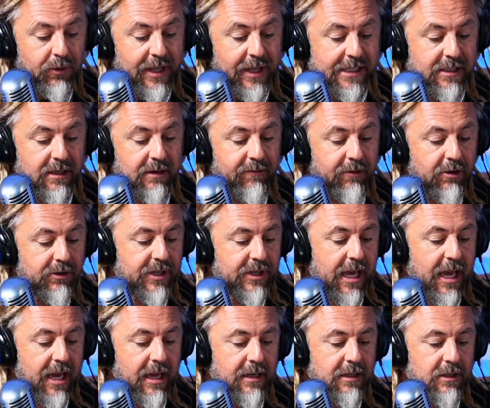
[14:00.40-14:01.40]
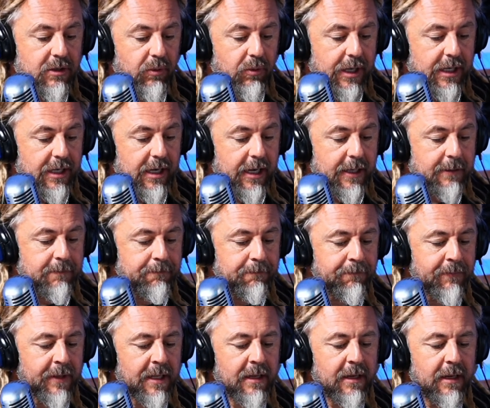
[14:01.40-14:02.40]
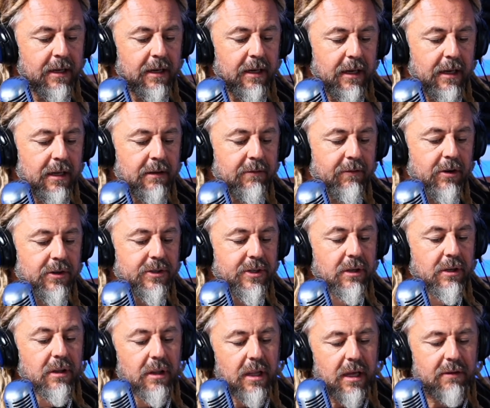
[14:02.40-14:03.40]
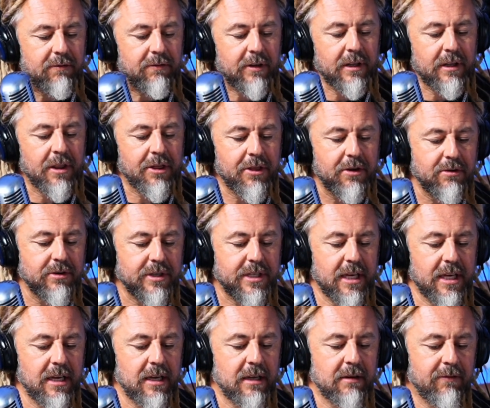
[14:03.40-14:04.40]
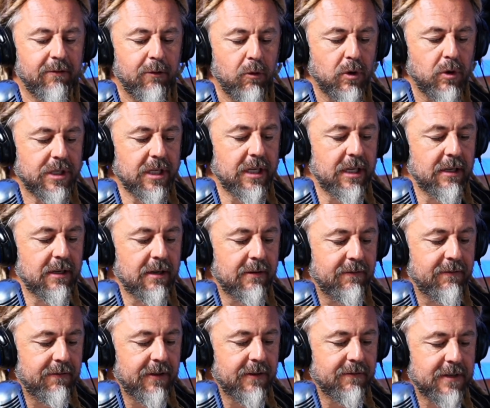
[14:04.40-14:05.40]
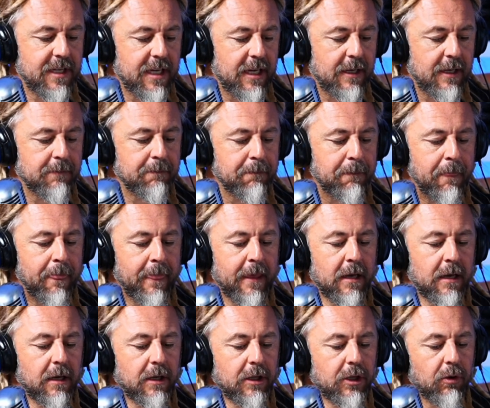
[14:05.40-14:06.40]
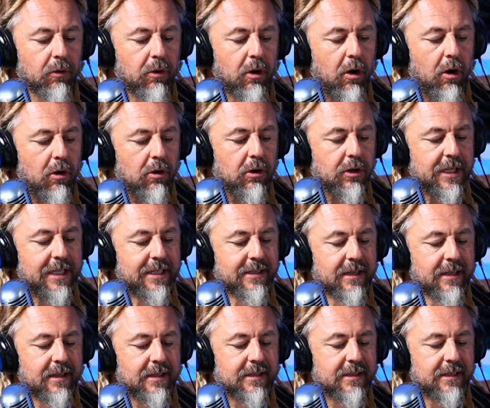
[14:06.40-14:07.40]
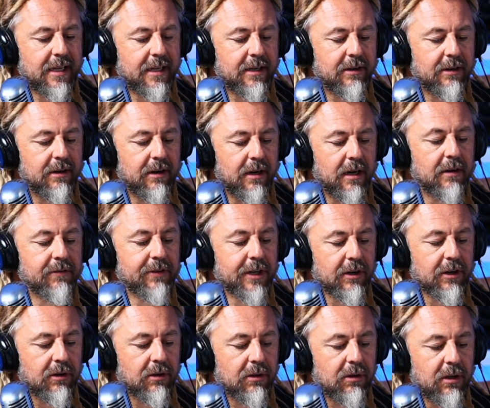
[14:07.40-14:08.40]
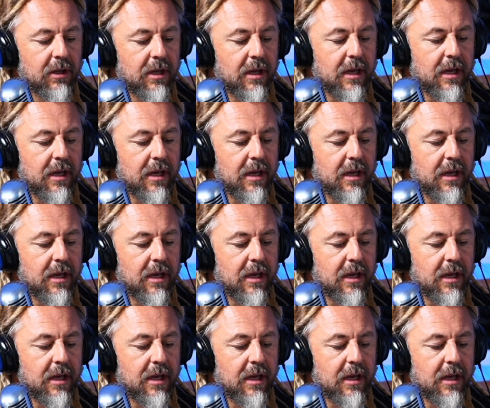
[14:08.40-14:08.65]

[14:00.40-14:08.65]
and that's in verse 8 and 29. In verse 11, 13, 14, and 15, your heart is at the center of it all,